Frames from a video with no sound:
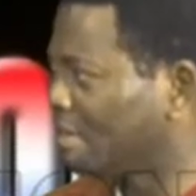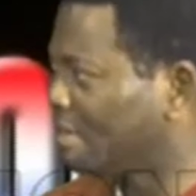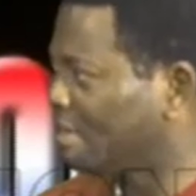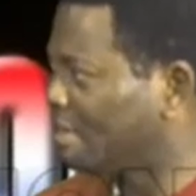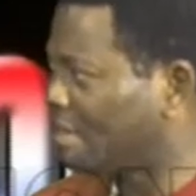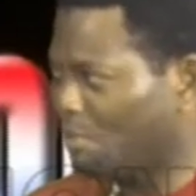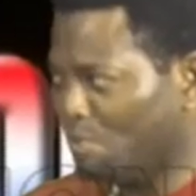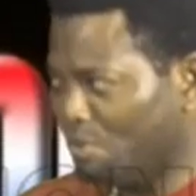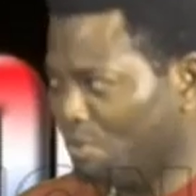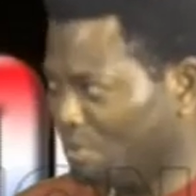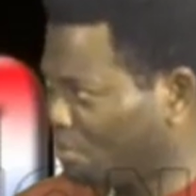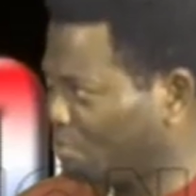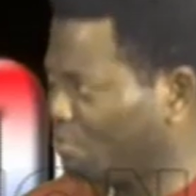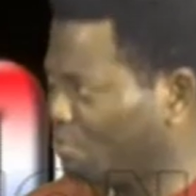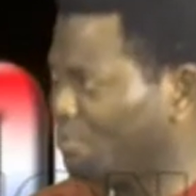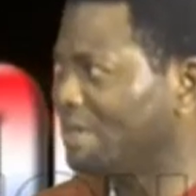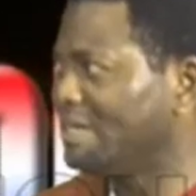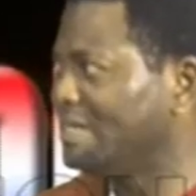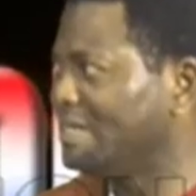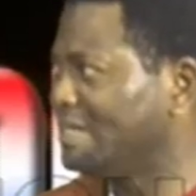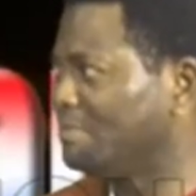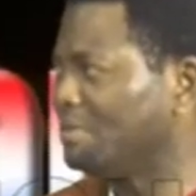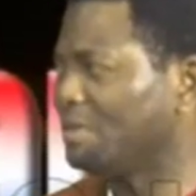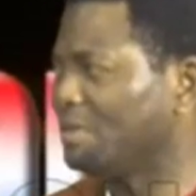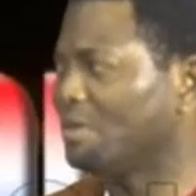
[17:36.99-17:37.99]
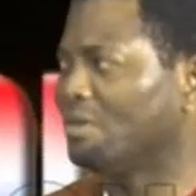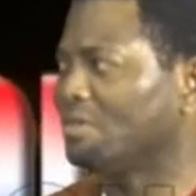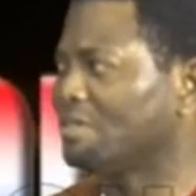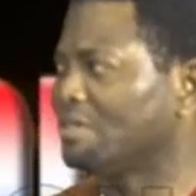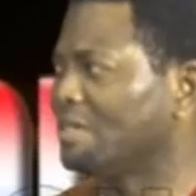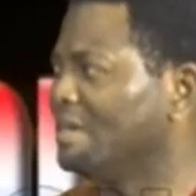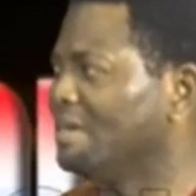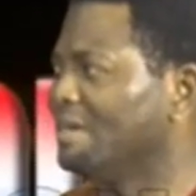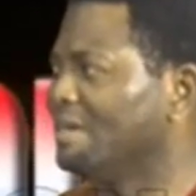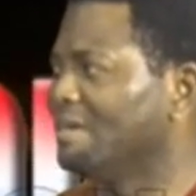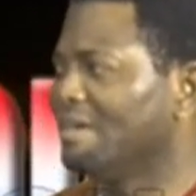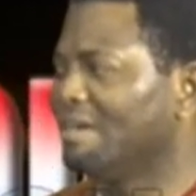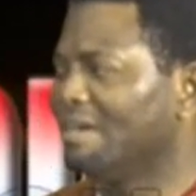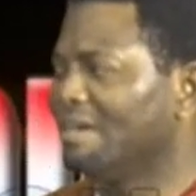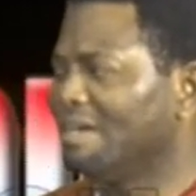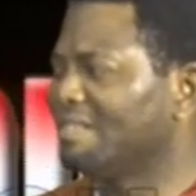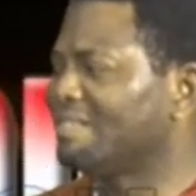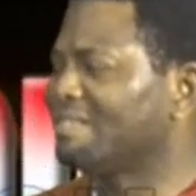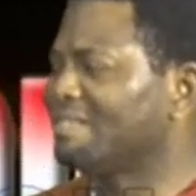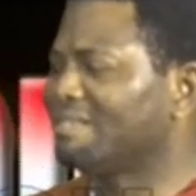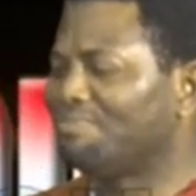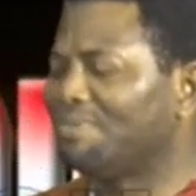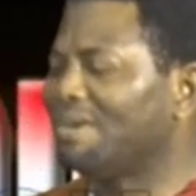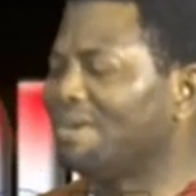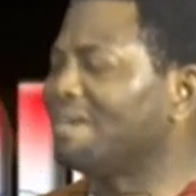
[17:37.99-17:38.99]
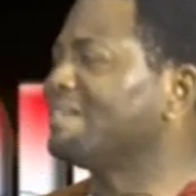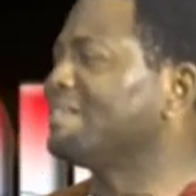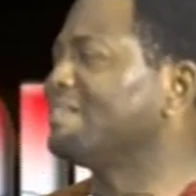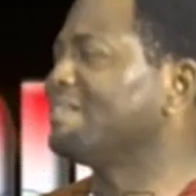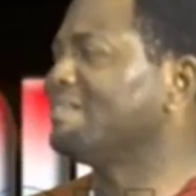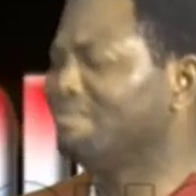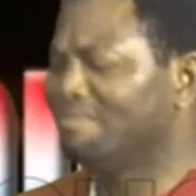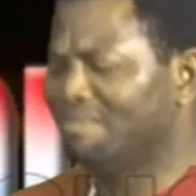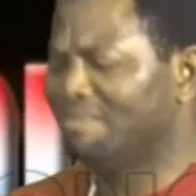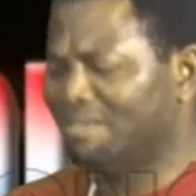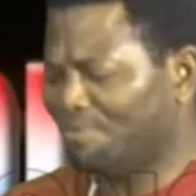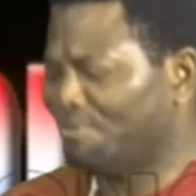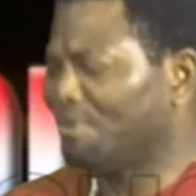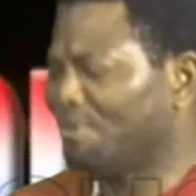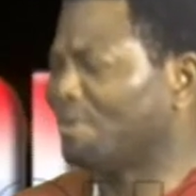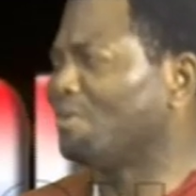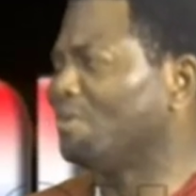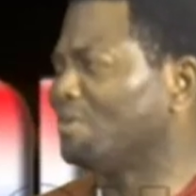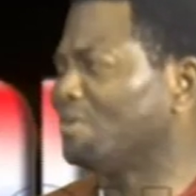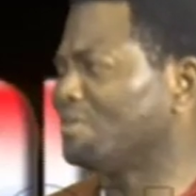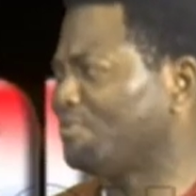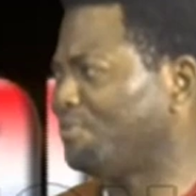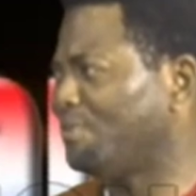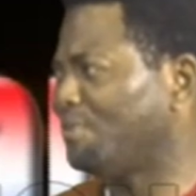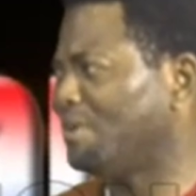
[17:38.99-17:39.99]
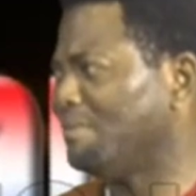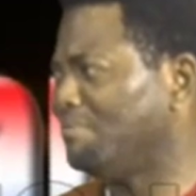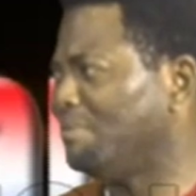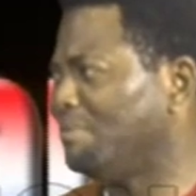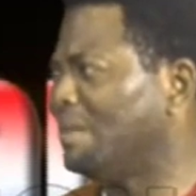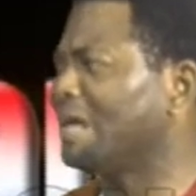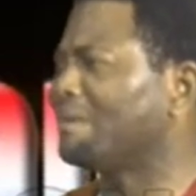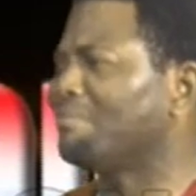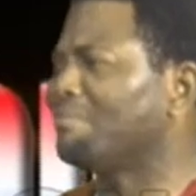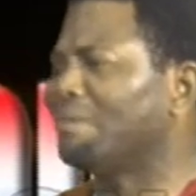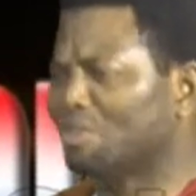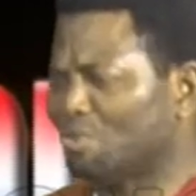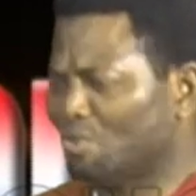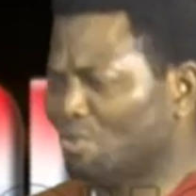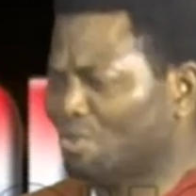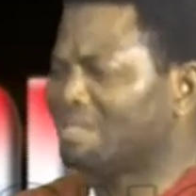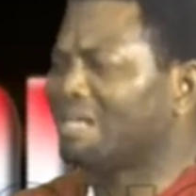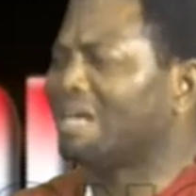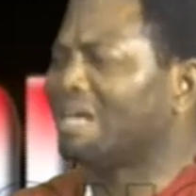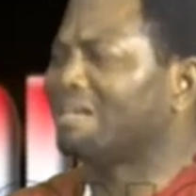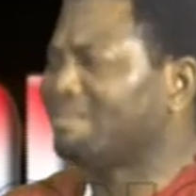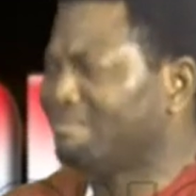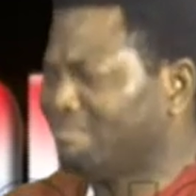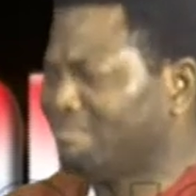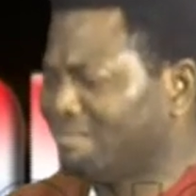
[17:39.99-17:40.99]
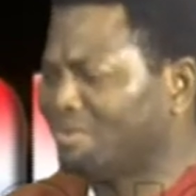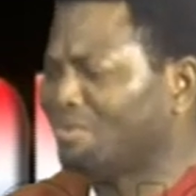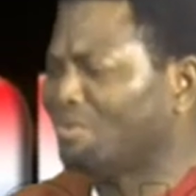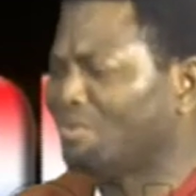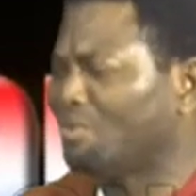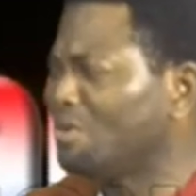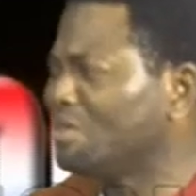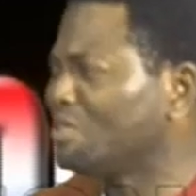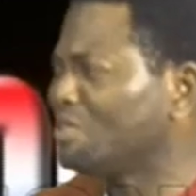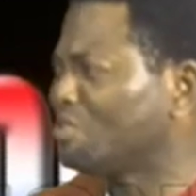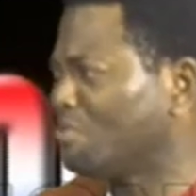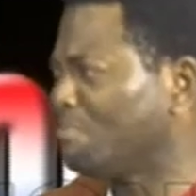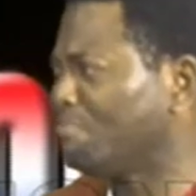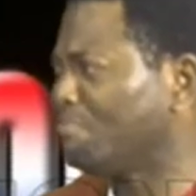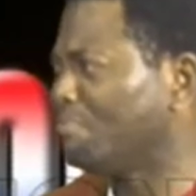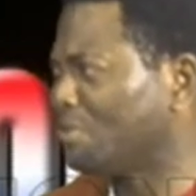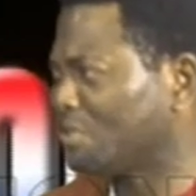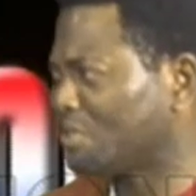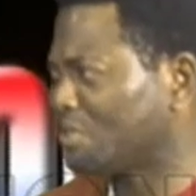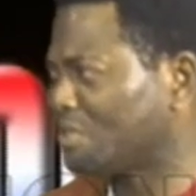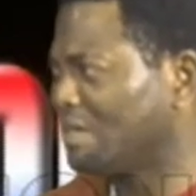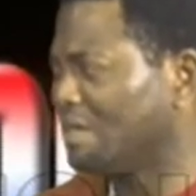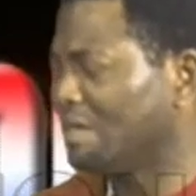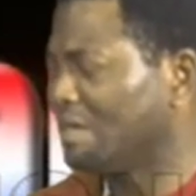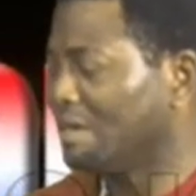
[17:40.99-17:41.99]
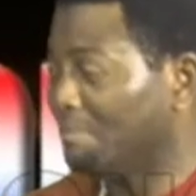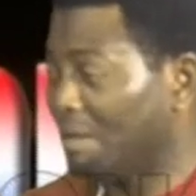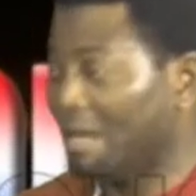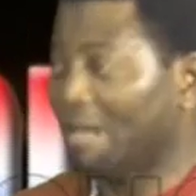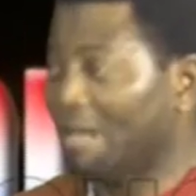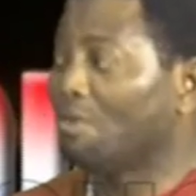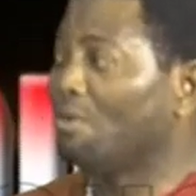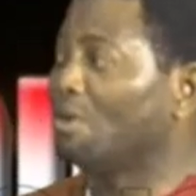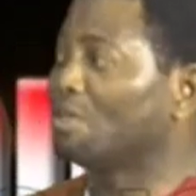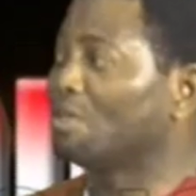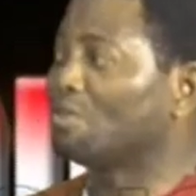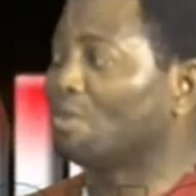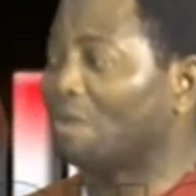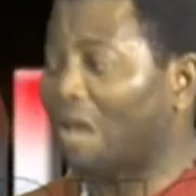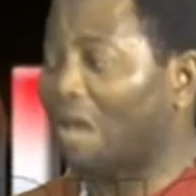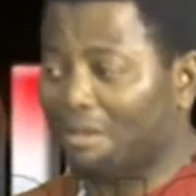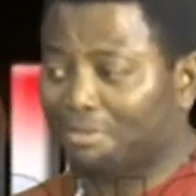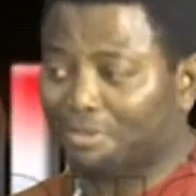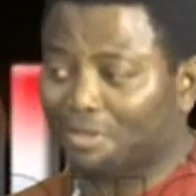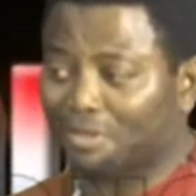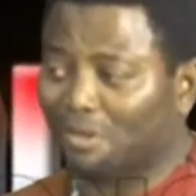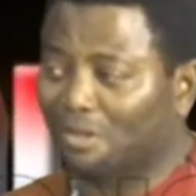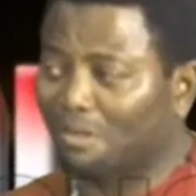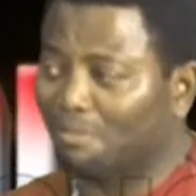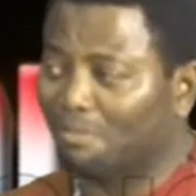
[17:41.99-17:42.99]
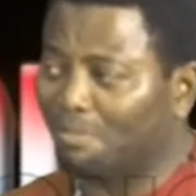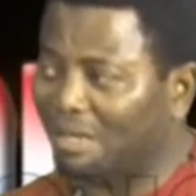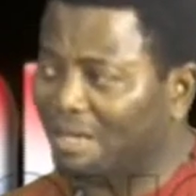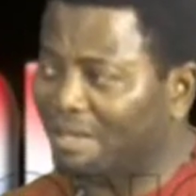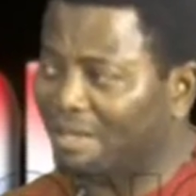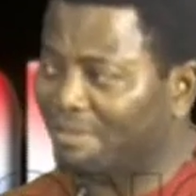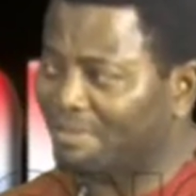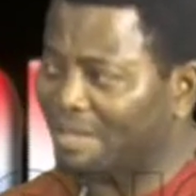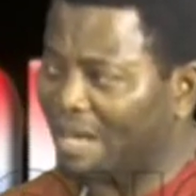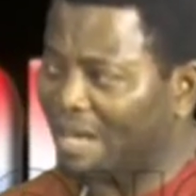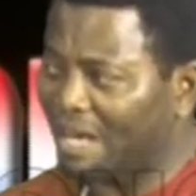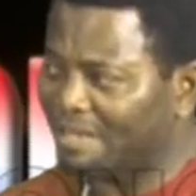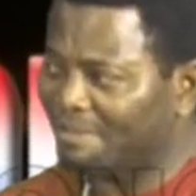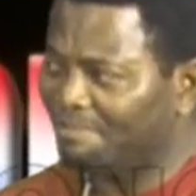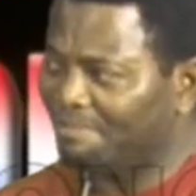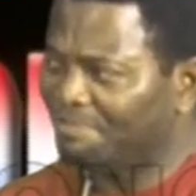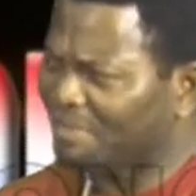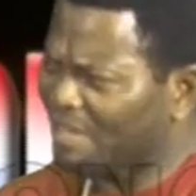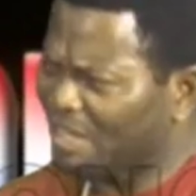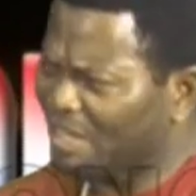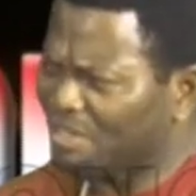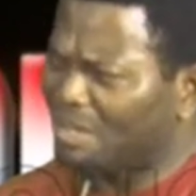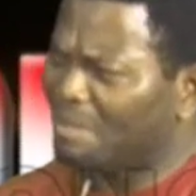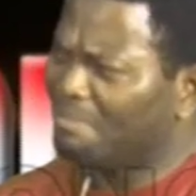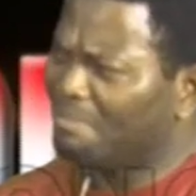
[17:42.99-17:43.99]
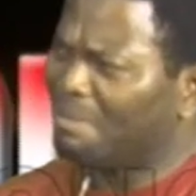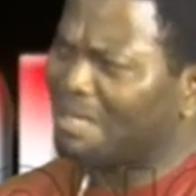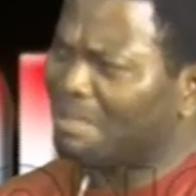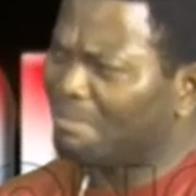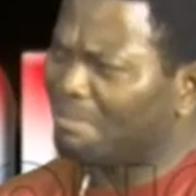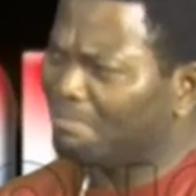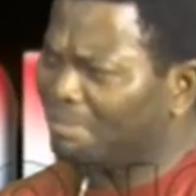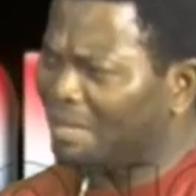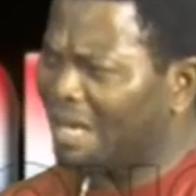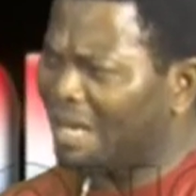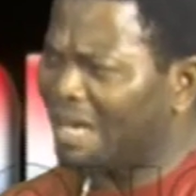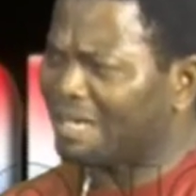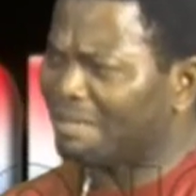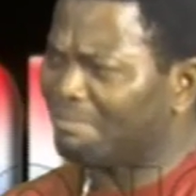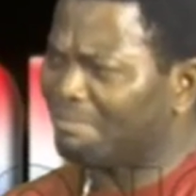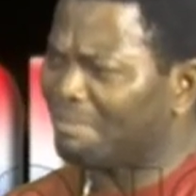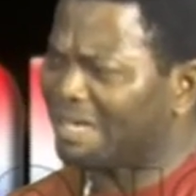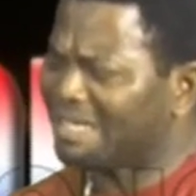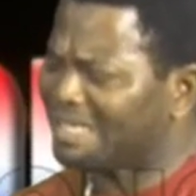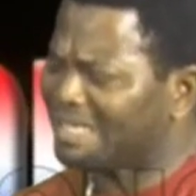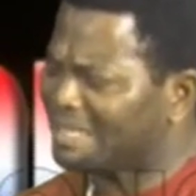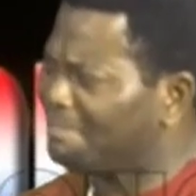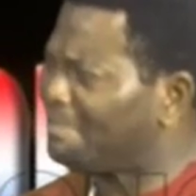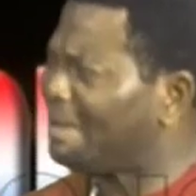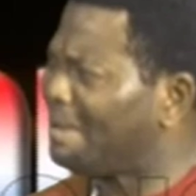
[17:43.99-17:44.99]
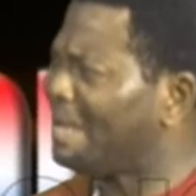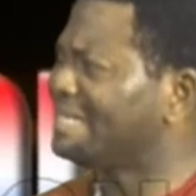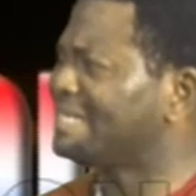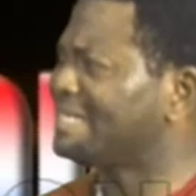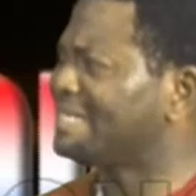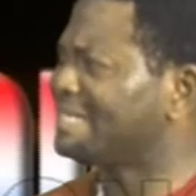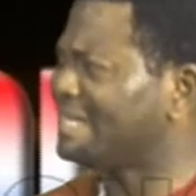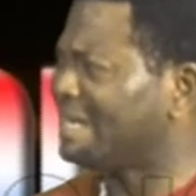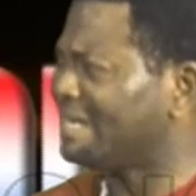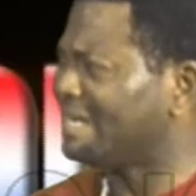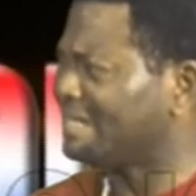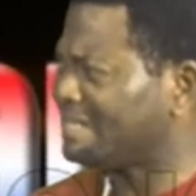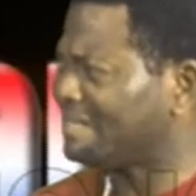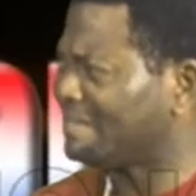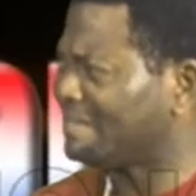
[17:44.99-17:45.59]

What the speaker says: They will not read it because it's very difficult for a black man to start going to books. But I don't want to absolutely believe that. It's not about a black man, it's a mindset.